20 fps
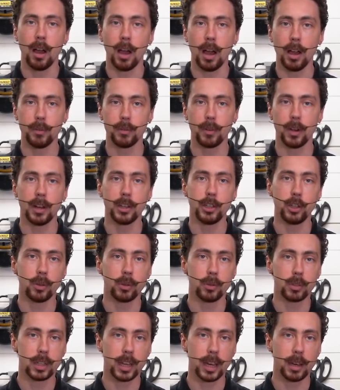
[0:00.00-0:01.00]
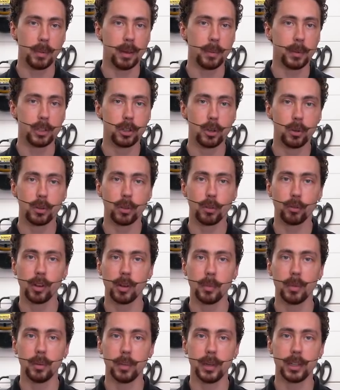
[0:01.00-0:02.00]
I find you can take maybe 2 to 3
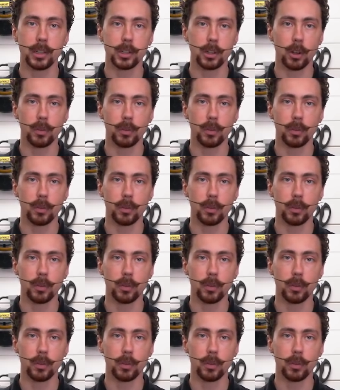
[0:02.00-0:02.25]
millimeters